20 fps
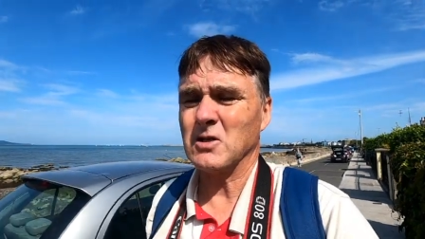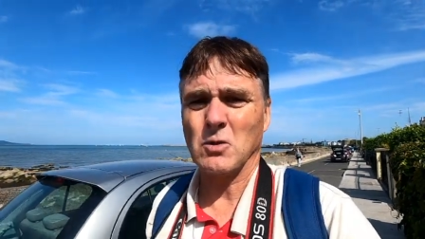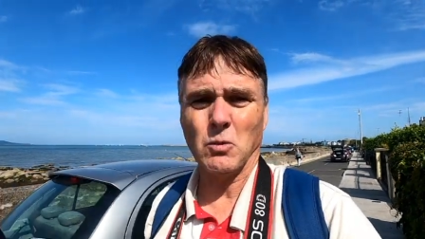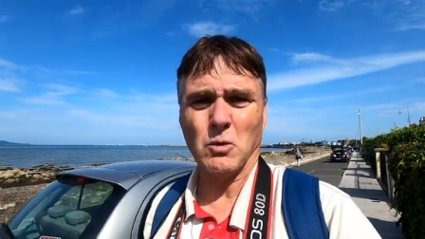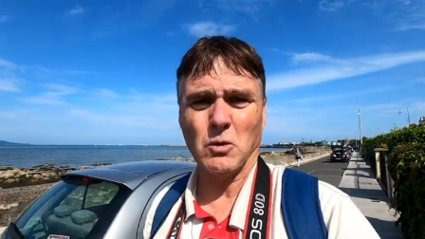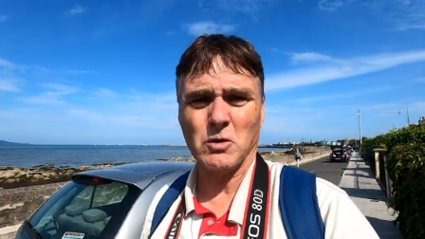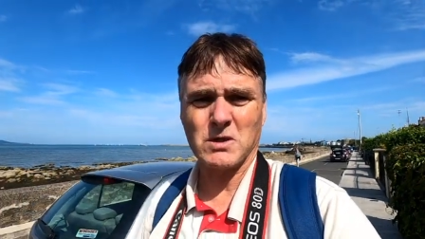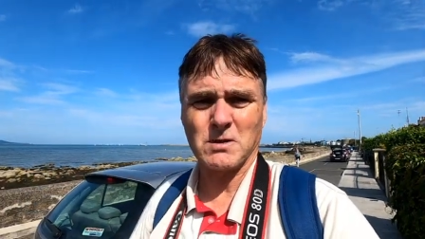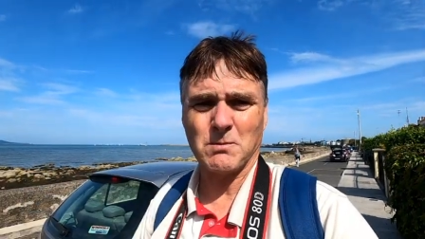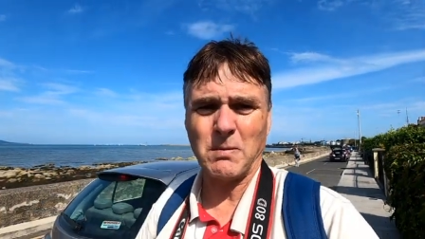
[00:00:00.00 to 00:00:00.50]

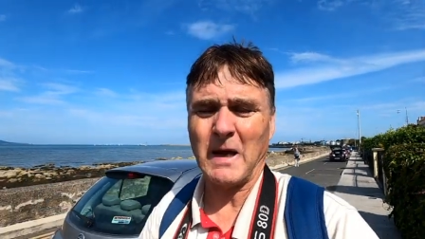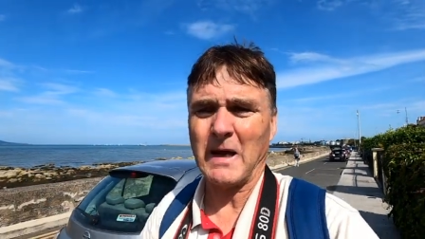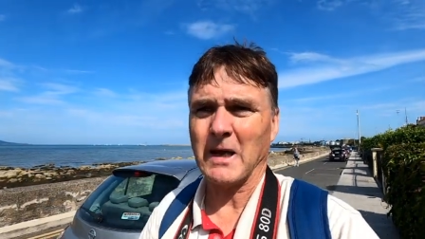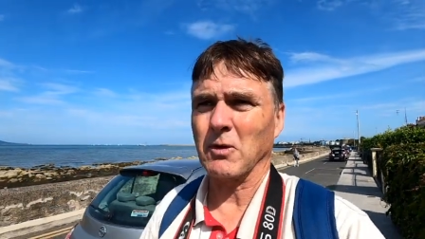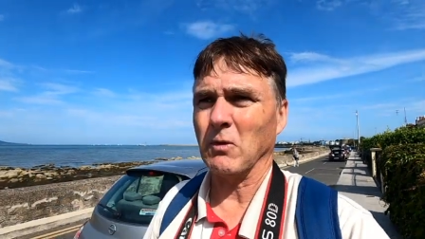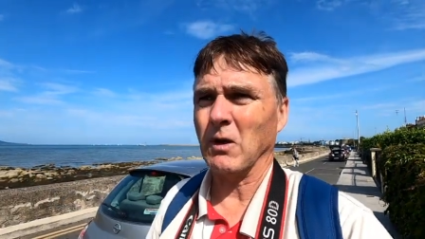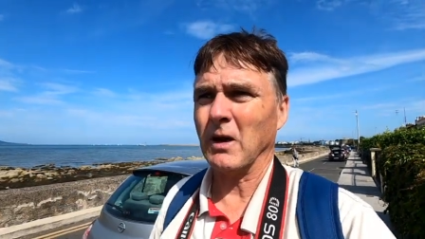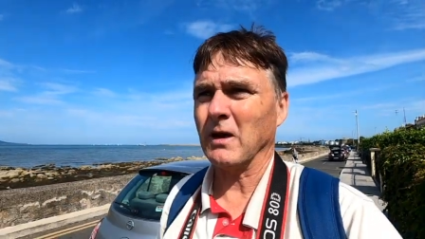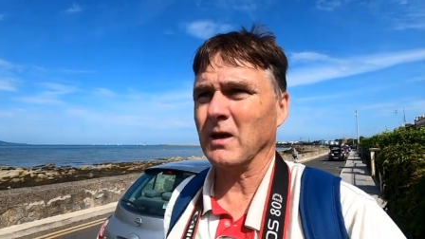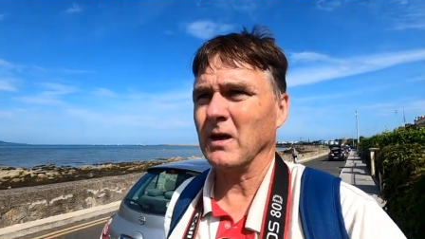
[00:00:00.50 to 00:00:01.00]
towards
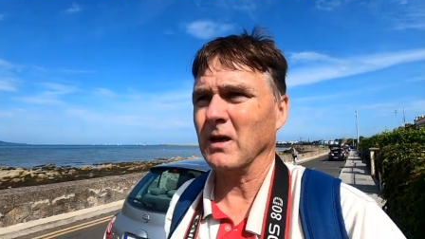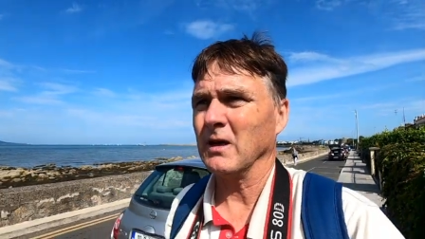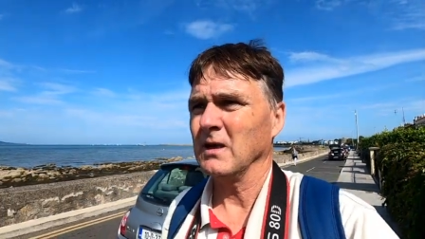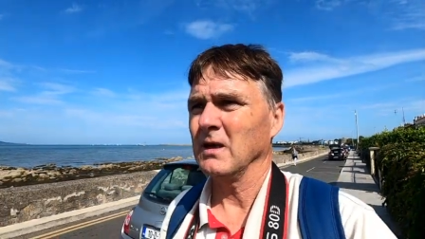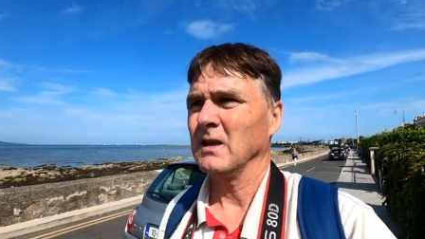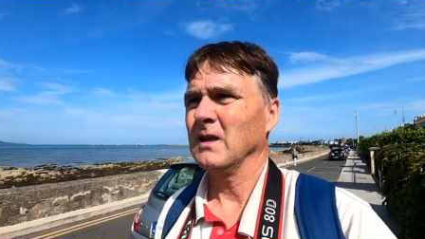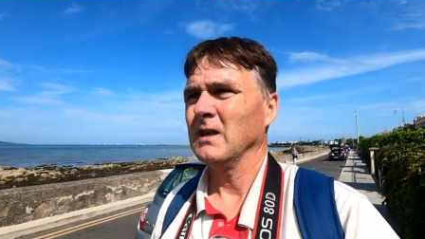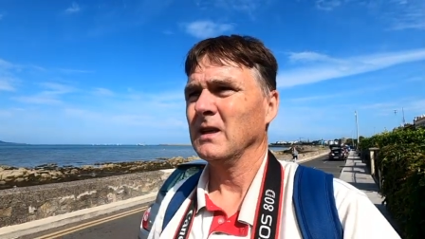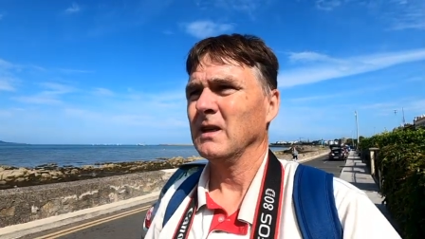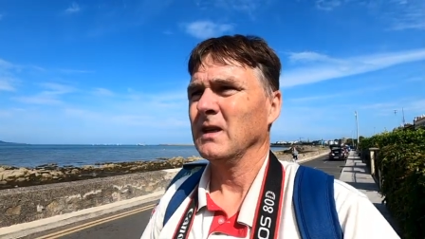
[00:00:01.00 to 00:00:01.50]
Blackrock
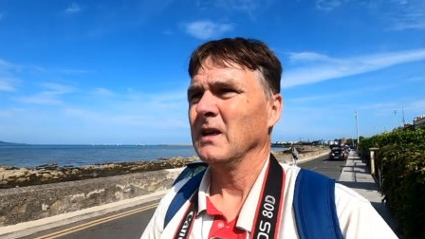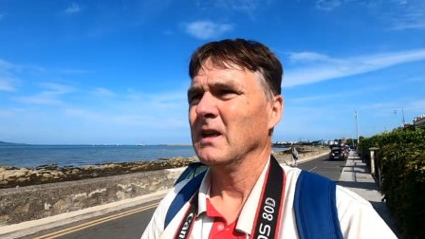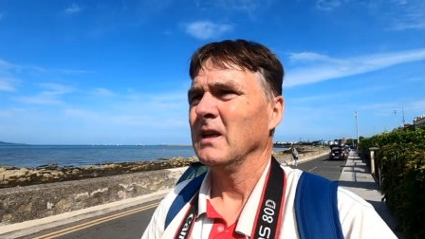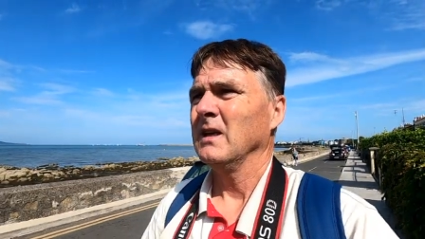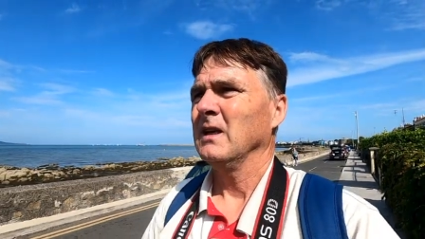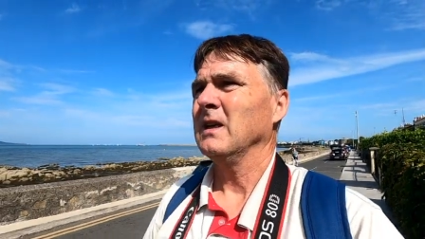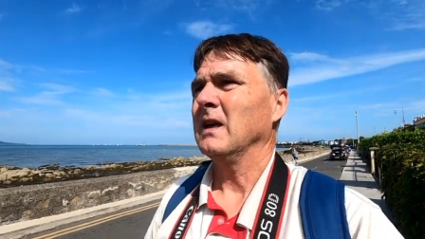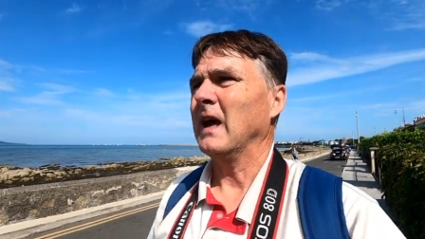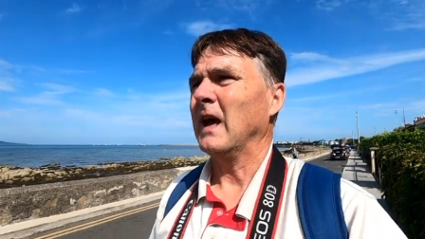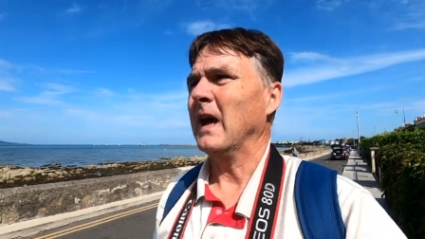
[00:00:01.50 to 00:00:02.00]

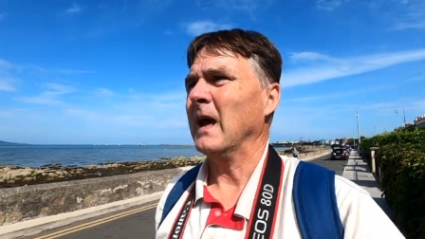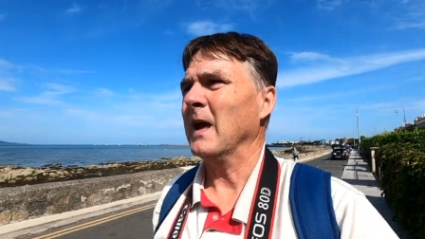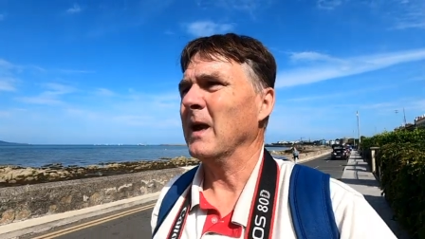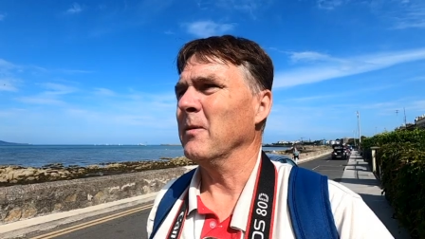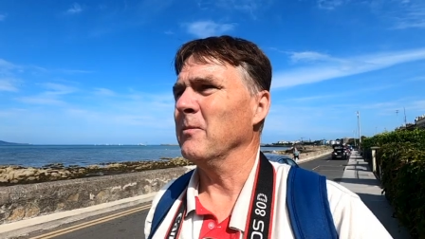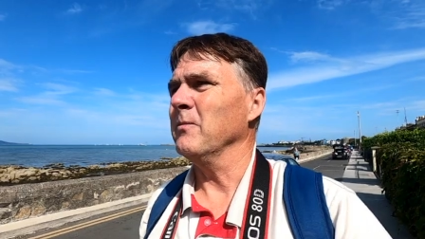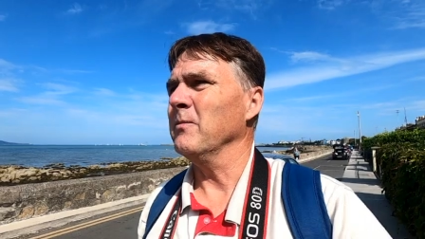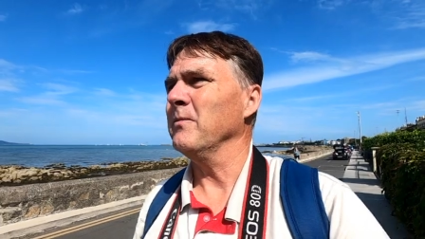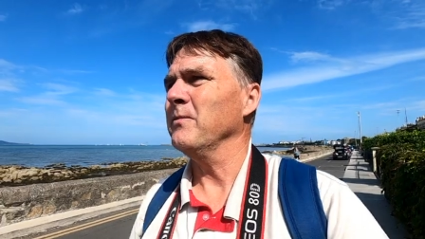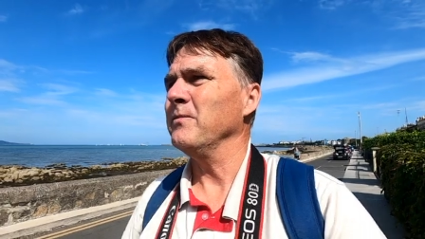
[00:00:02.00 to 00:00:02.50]

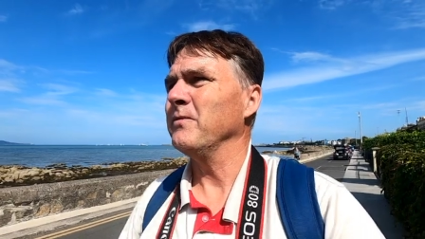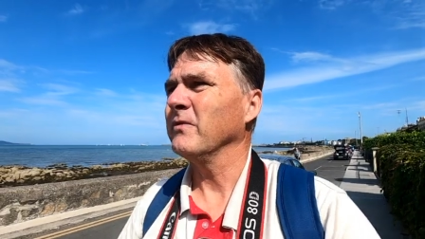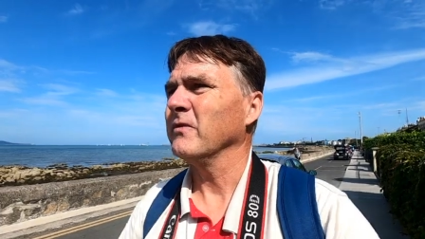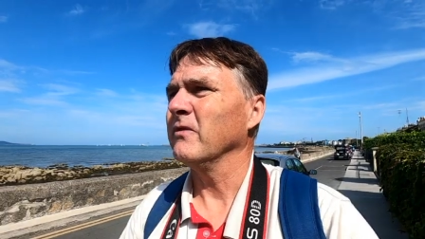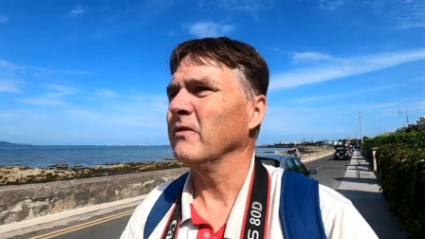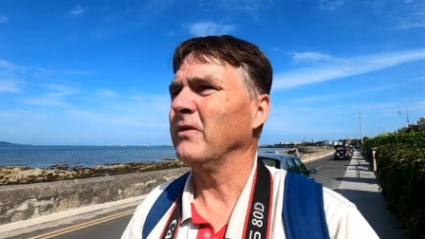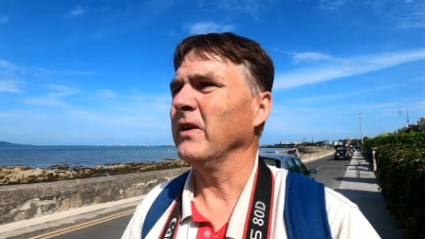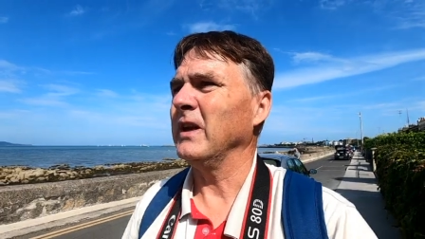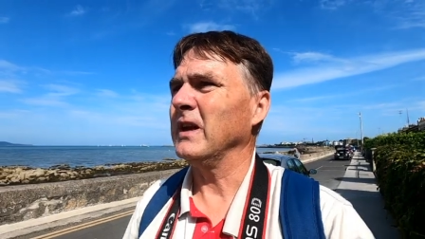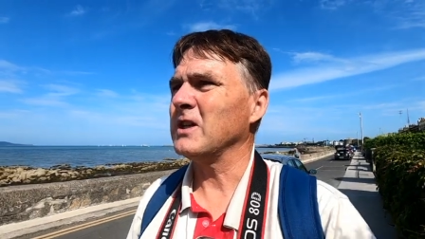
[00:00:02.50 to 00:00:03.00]
um,
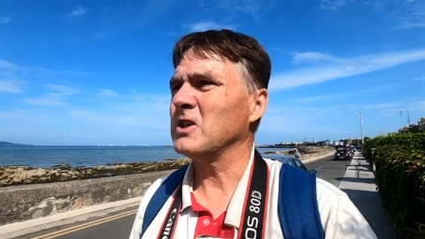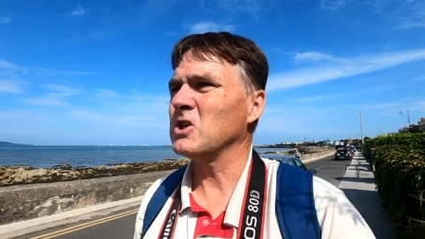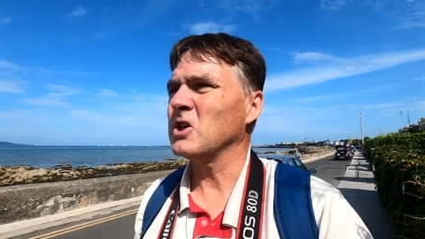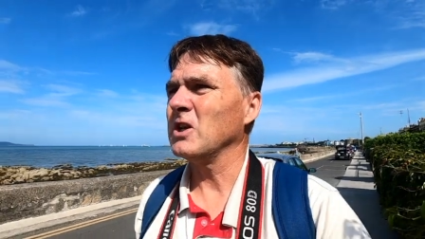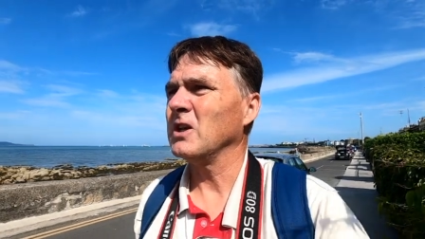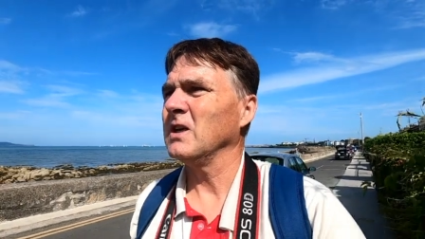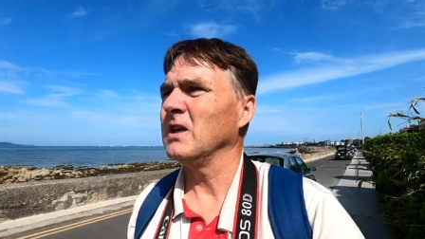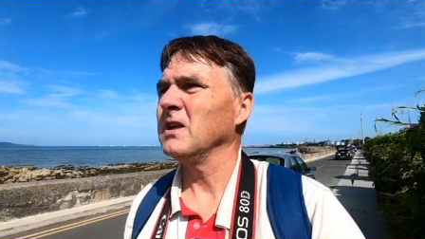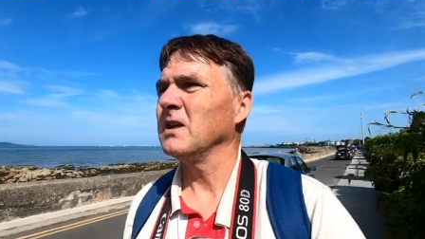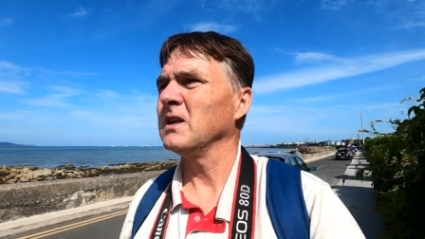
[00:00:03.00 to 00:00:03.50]
Village.